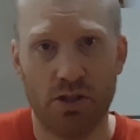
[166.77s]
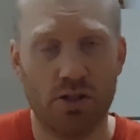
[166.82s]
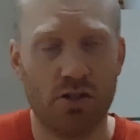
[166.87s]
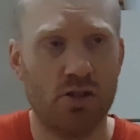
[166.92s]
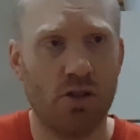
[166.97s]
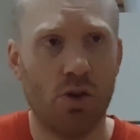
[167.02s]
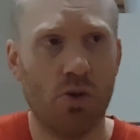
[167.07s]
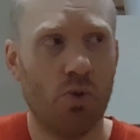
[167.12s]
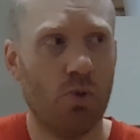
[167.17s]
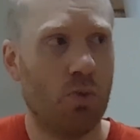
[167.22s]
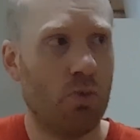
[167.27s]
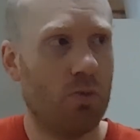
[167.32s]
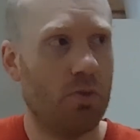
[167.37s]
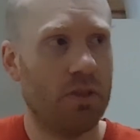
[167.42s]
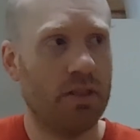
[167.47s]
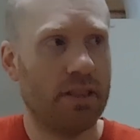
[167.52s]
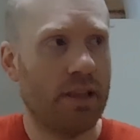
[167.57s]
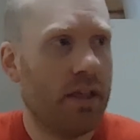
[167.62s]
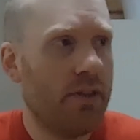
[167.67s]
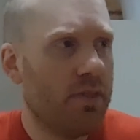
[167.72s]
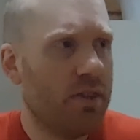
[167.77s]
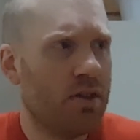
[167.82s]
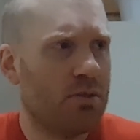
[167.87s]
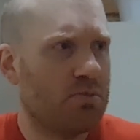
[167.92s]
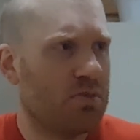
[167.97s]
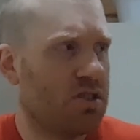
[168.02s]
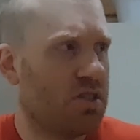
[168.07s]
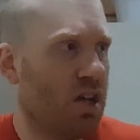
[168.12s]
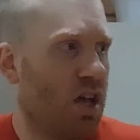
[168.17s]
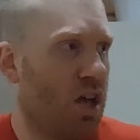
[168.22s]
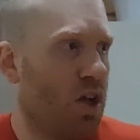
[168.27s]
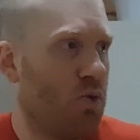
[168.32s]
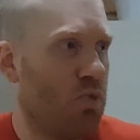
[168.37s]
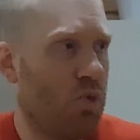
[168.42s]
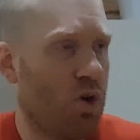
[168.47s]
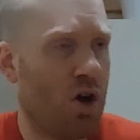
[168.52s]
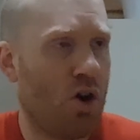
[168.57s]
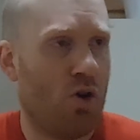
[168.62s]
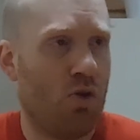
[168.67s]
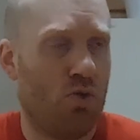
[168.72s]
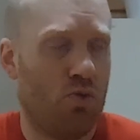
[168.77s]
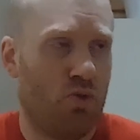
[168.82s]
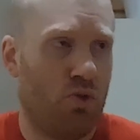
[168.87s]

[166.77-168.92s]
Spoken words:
So let them say, well,